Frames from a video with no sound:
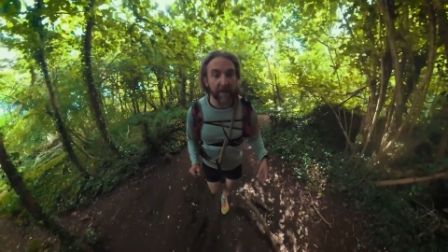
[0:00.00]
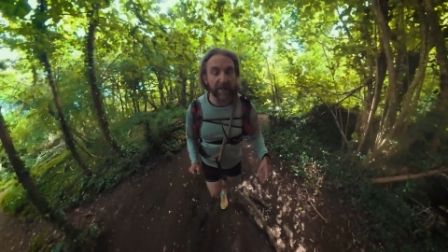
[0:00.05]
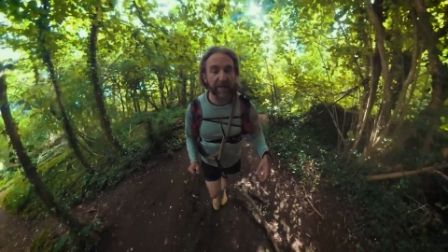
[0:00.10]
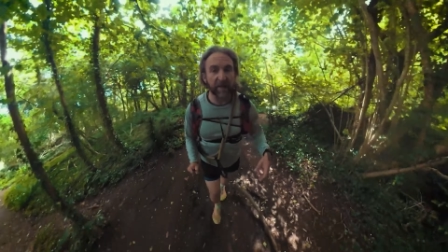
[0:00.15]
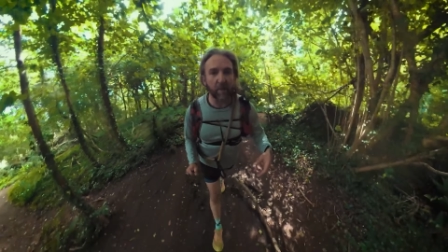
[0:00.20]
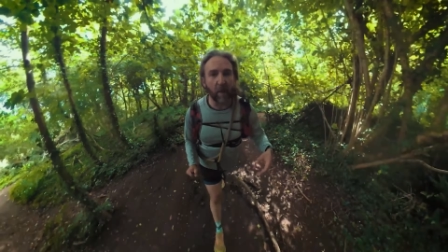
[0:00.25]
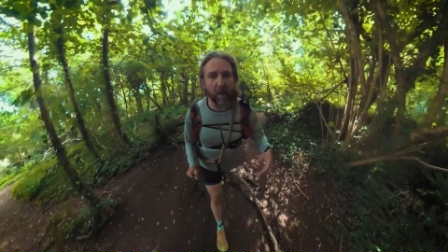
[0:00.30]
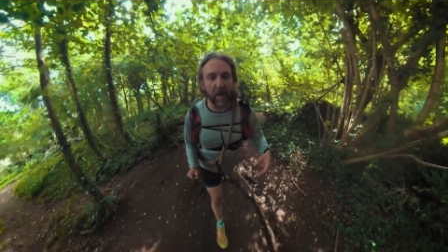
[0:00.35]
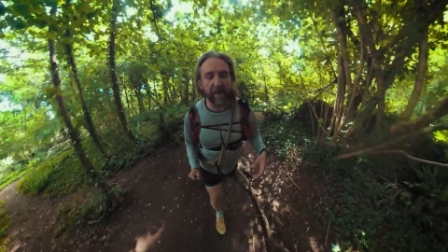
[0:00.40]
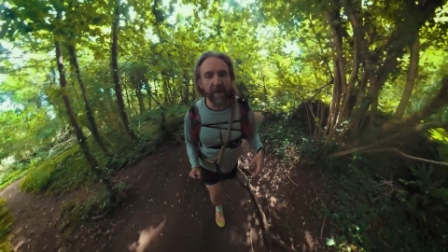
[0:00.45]

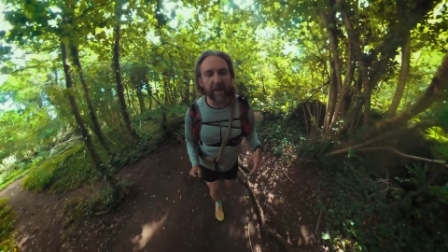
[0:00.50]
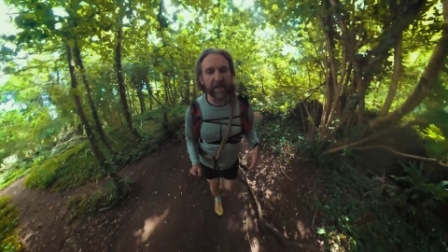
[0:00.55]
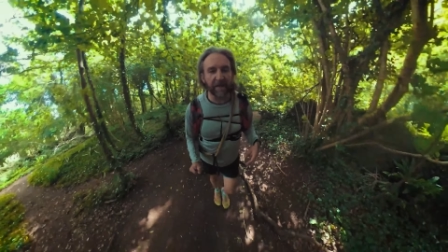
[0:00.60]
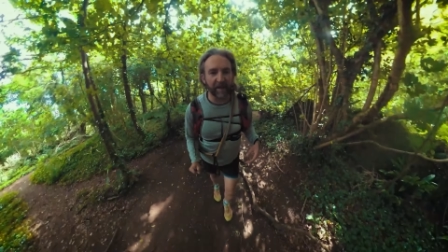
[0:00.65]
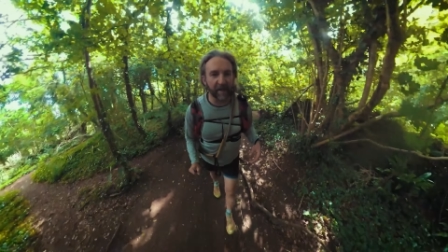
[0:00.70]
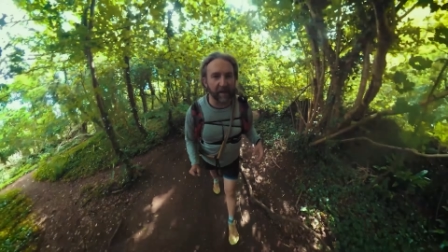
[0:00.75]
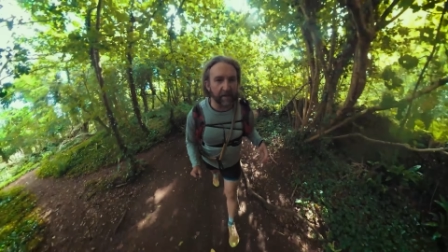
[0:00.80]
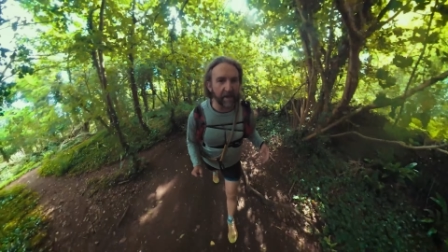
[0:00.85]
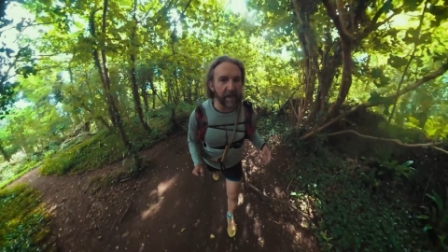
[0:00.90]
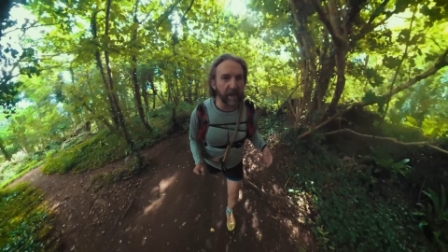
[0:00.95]
as to why
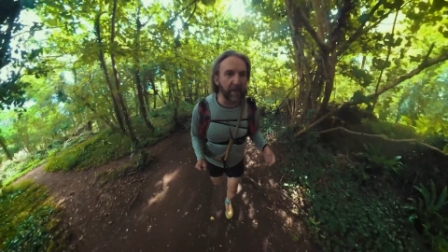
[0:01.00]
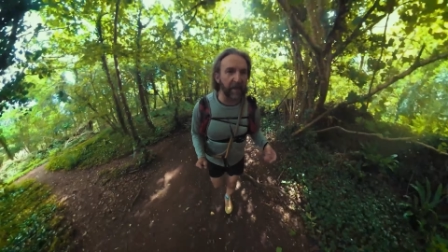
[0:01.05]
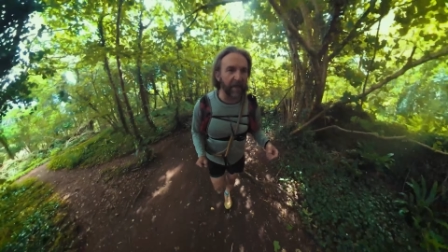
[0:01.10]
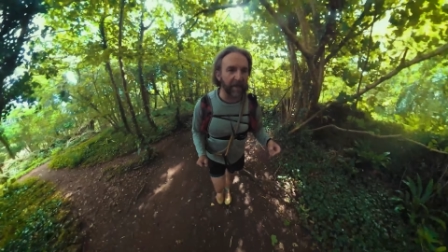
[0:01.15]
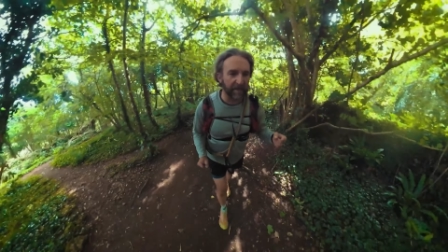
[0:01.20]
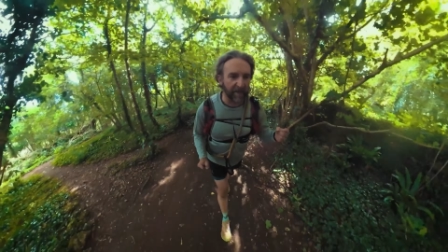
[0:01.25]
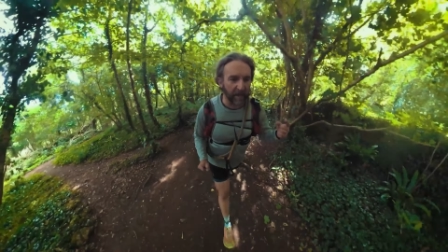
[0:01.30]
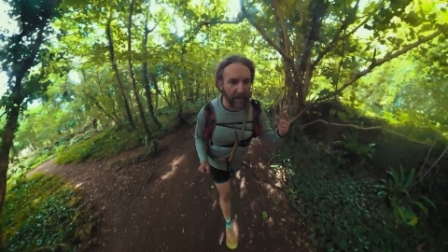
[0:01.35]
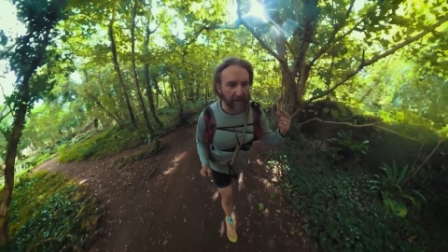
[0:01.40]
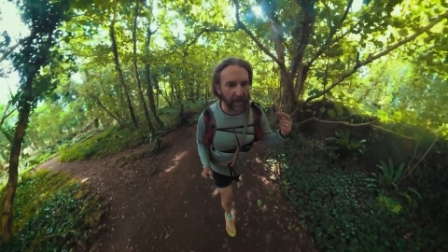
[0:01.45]
these are going to be the
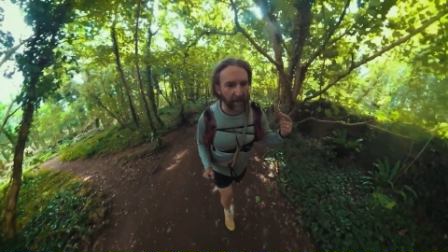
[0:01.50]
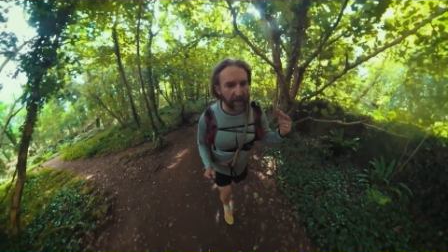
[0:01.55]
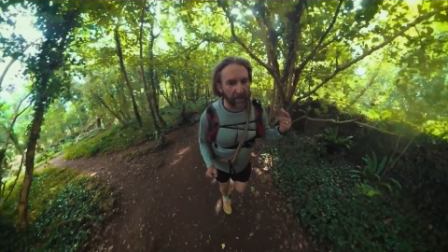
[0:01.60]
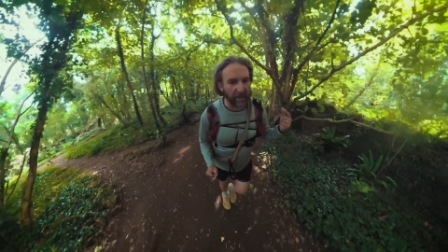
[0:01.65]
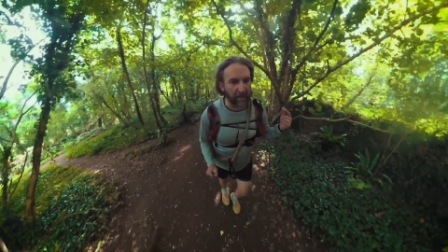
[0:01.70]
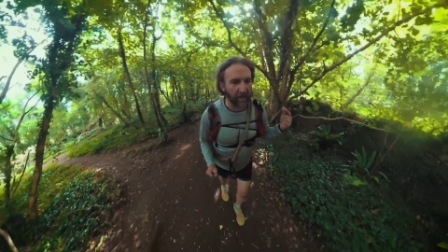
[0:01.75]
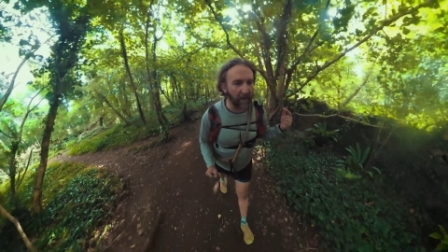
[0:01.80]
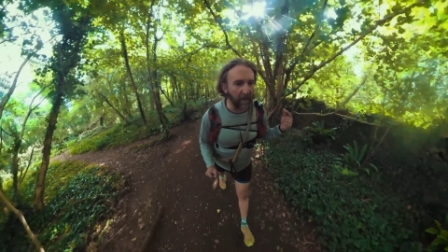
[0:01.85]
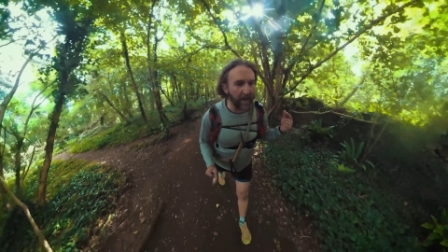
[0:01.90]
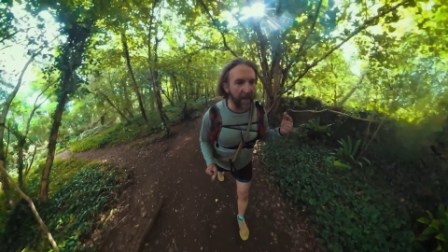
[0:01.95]
things that are
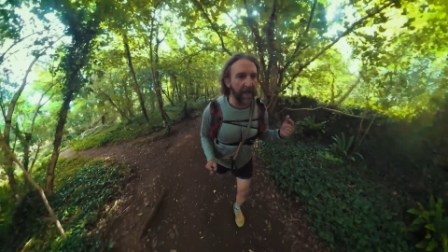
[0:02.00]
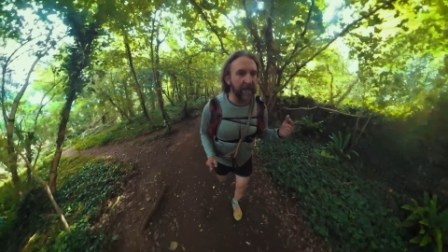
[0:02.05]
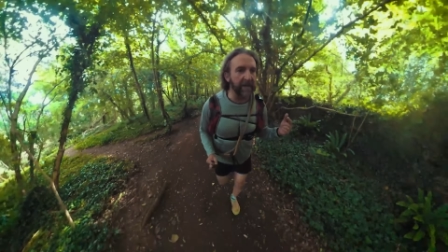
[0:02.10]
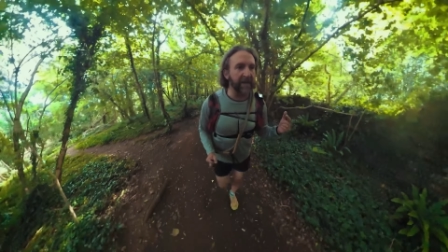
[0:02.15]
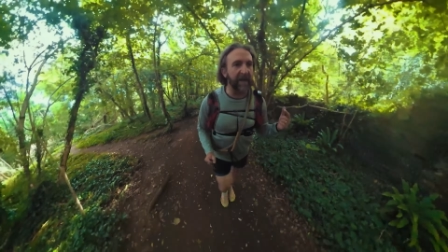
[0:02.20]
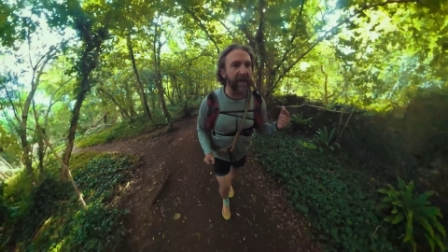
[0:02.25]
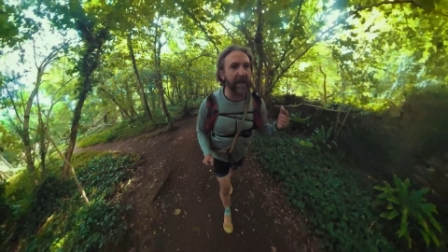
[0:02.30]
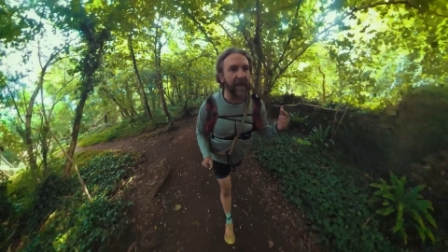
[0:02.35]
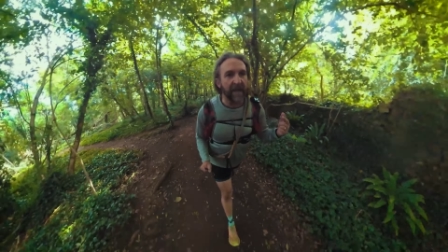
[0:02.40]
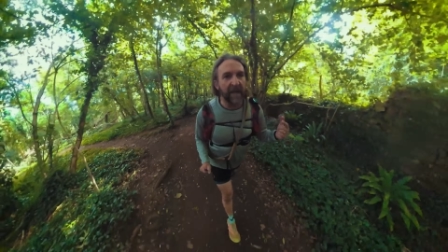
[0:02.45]
going through our
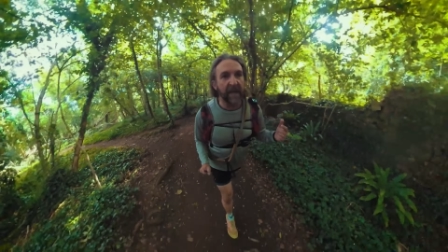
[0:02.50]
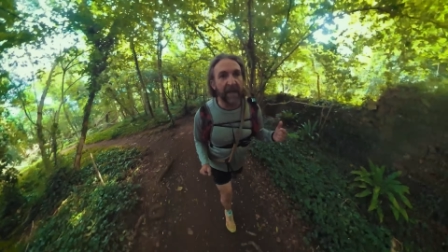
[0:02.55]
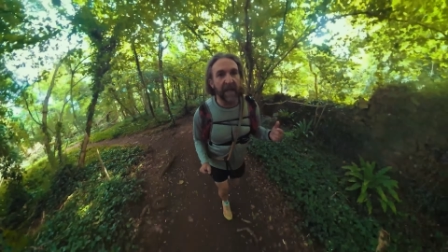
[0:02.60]
heads